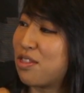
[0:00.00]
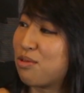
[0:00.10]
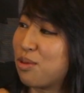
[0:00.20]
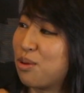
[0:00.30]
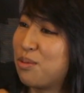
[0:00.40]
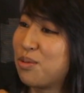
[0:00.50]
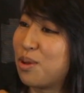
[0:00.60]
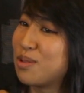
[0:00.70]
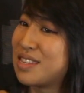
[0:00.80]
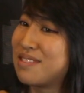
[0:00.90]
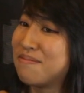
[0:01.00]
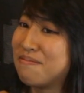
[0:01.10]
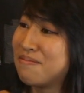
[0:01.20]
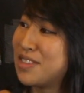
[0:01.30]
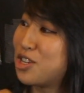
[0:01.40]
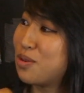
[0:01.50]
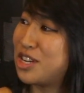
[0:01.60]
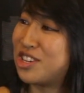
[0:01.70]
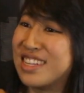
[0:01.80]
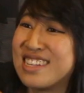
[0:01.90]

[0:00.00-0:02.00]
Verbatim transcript: through those situations.